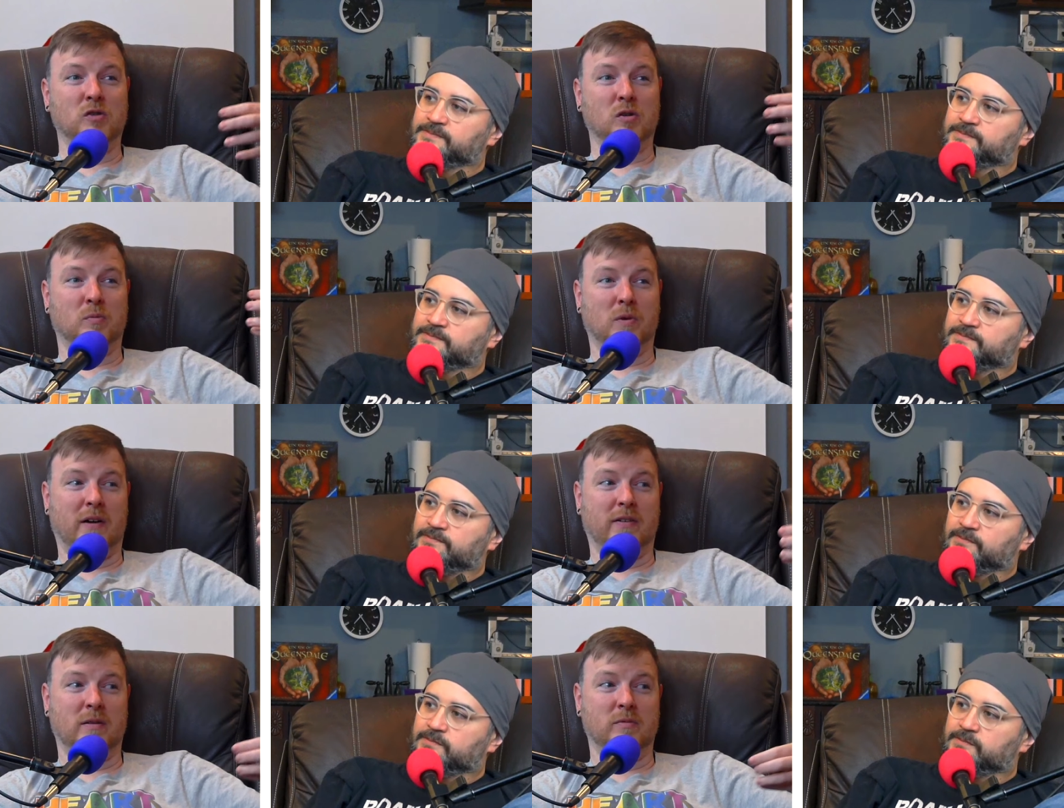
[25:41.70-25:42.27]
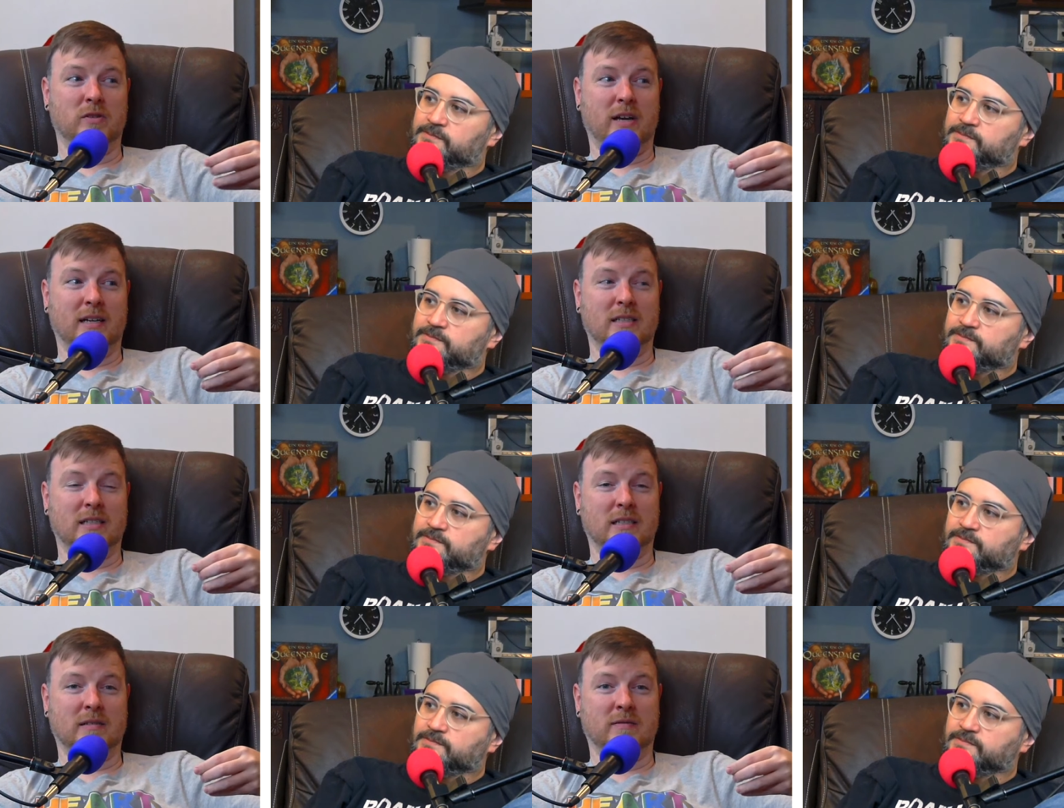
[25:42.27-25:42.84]
Speaker 1: you a private
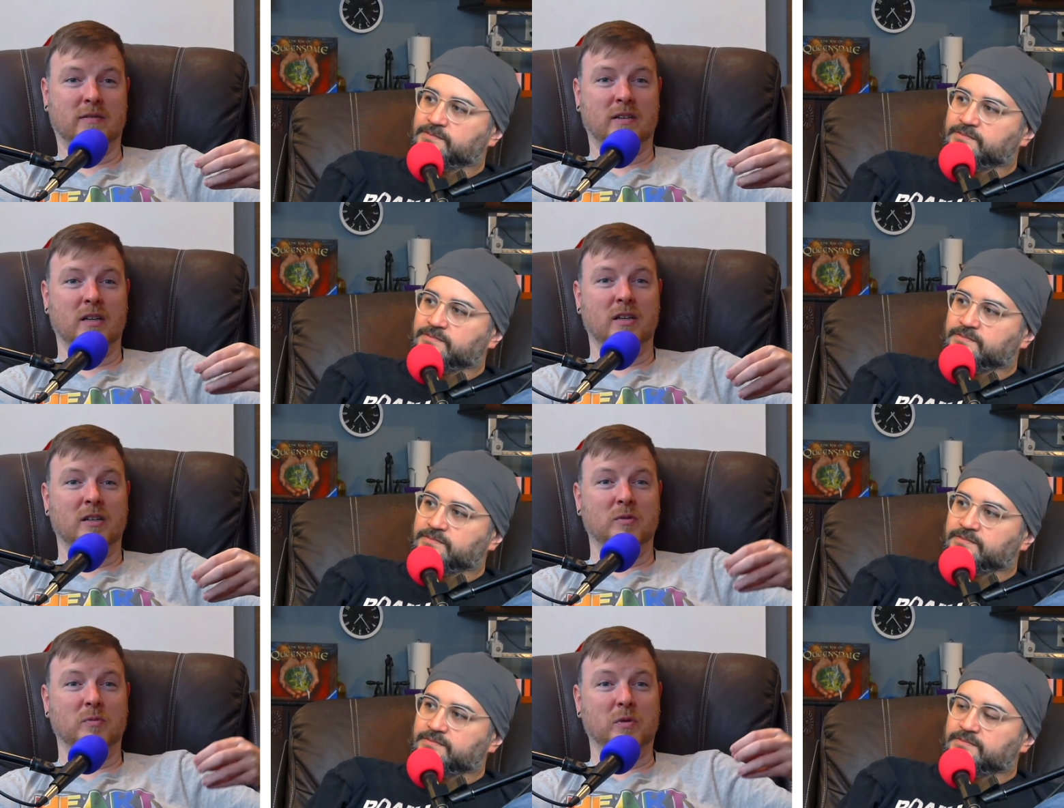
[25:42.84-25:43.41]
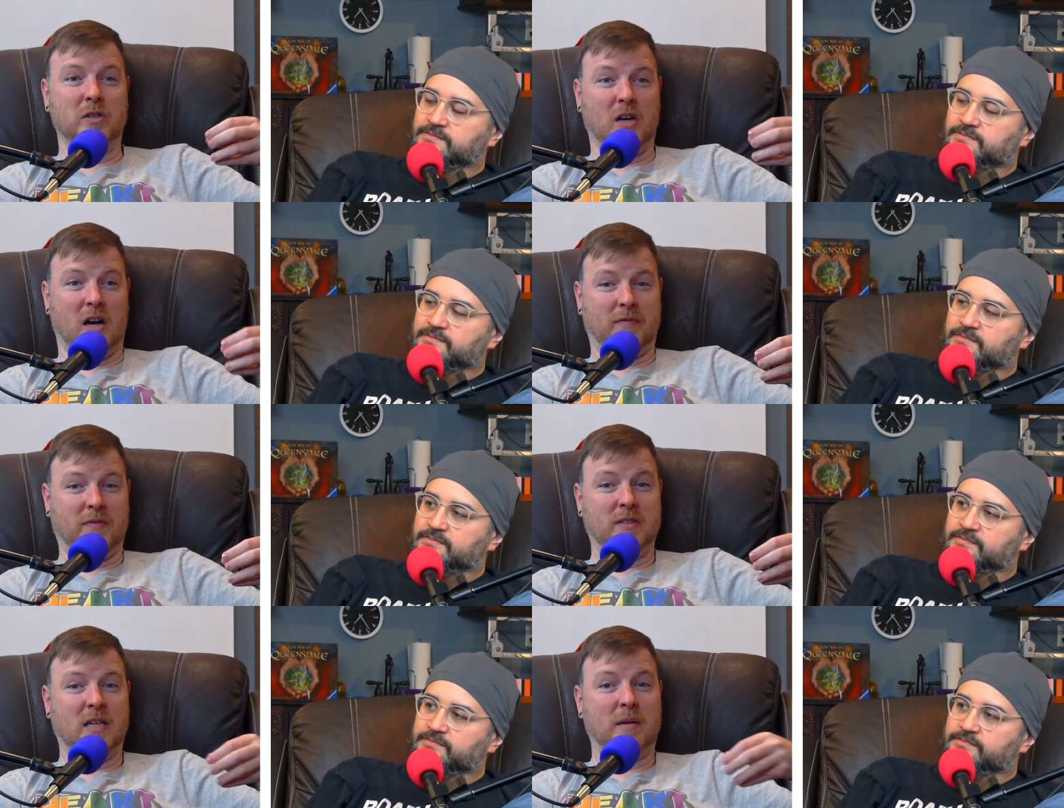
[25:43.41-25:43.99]
objective, which
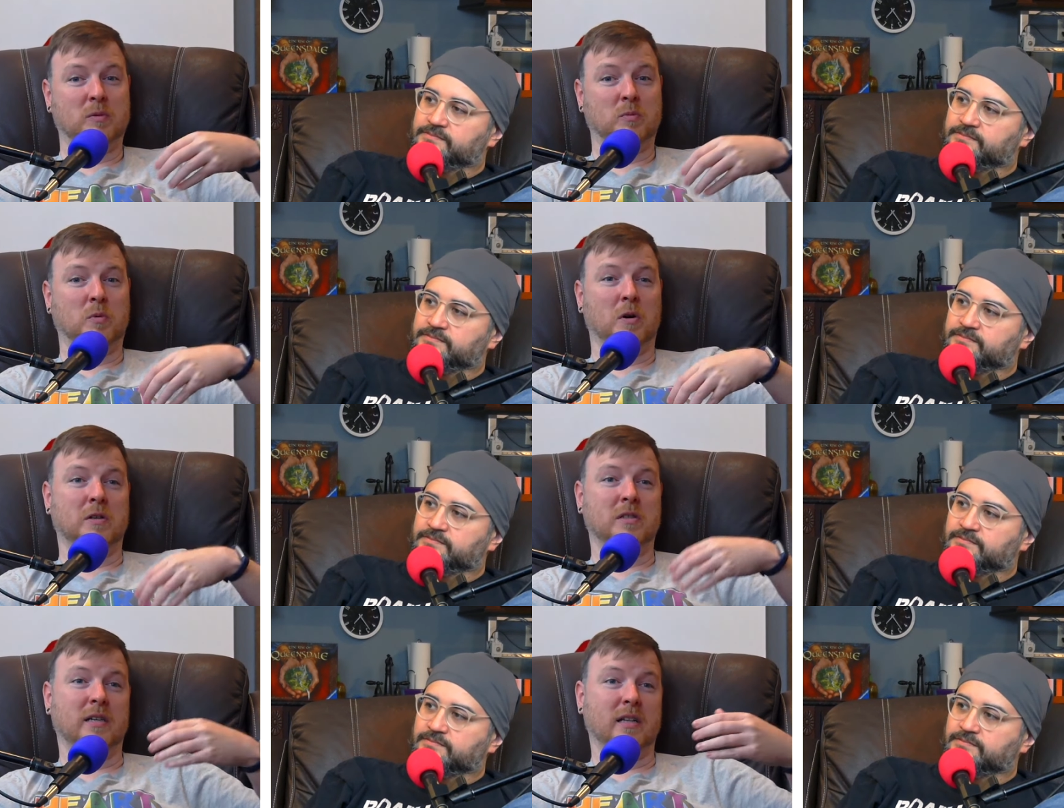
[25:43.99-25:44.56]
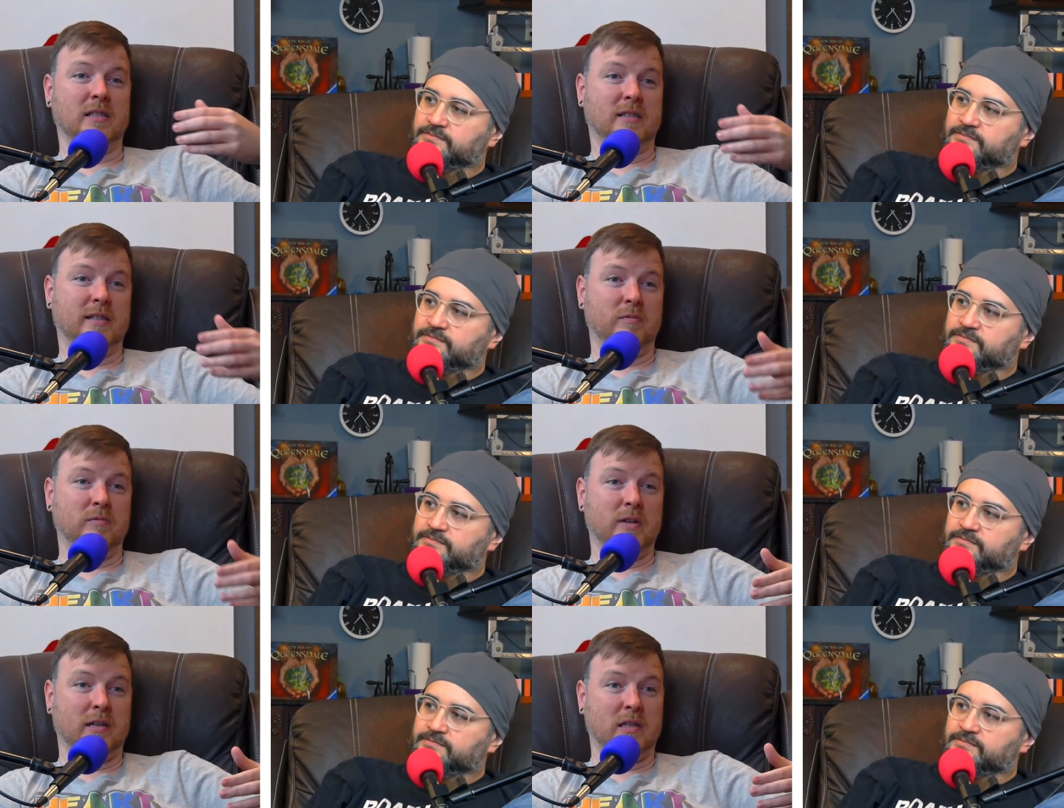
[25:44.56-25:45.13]
oftentimes works against the
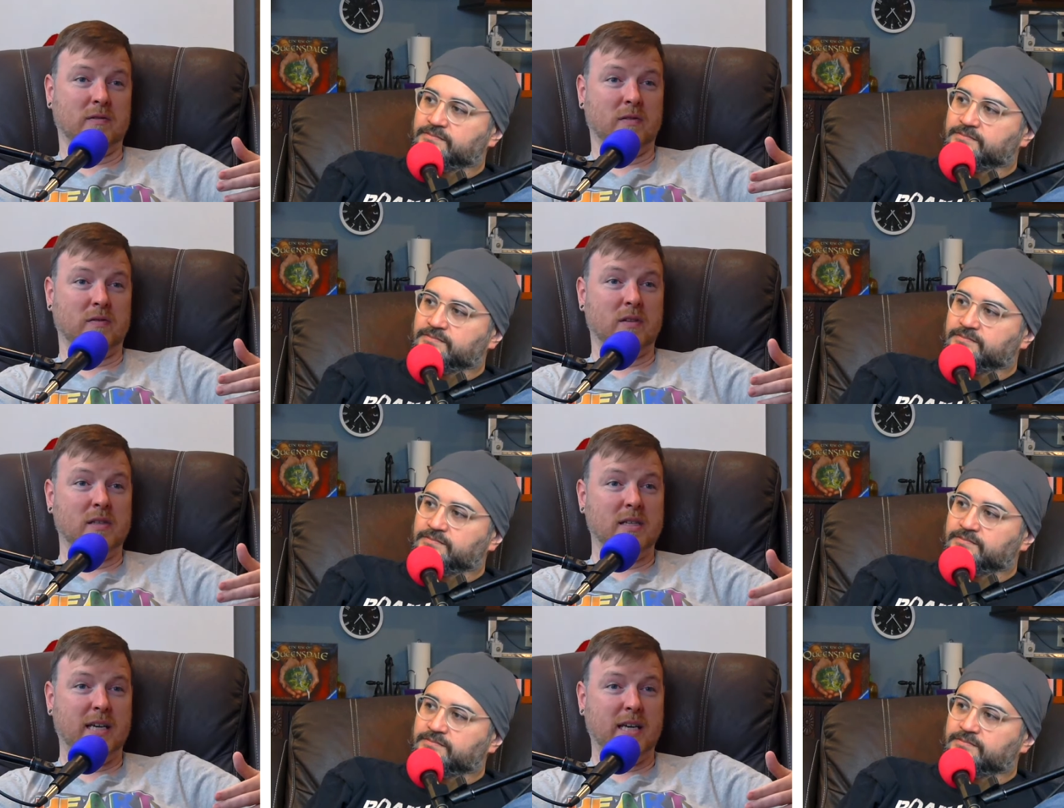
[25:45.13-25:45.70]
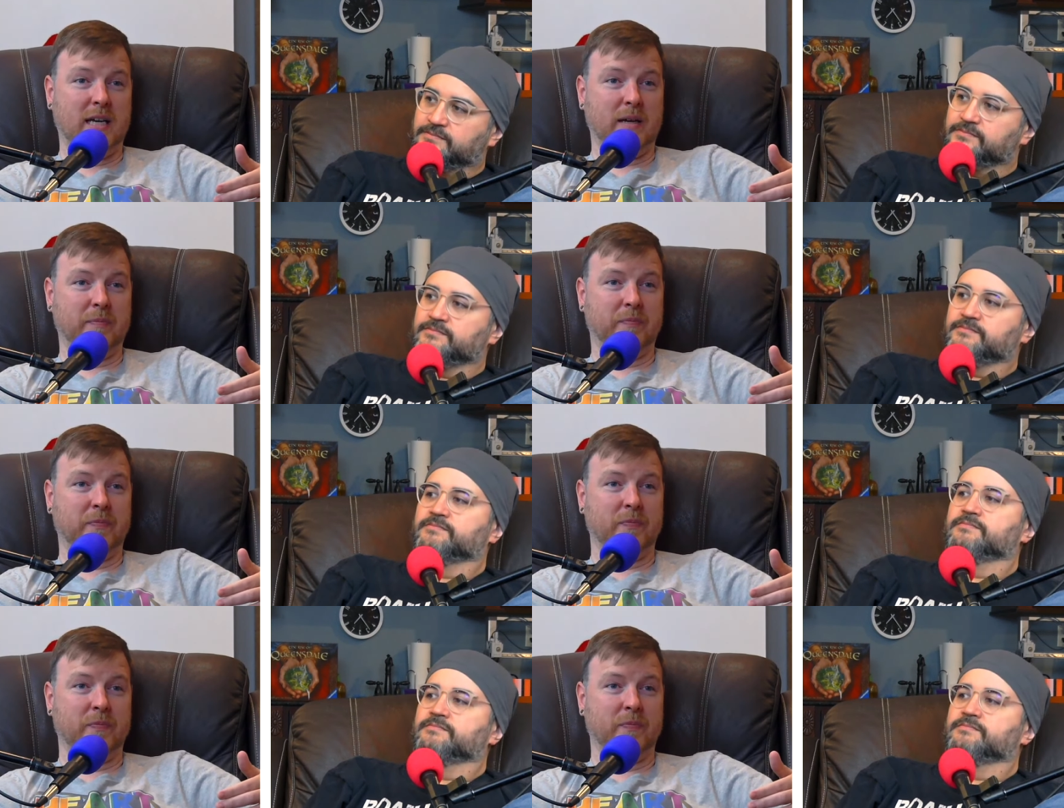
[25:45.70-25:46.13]
objectives of the team.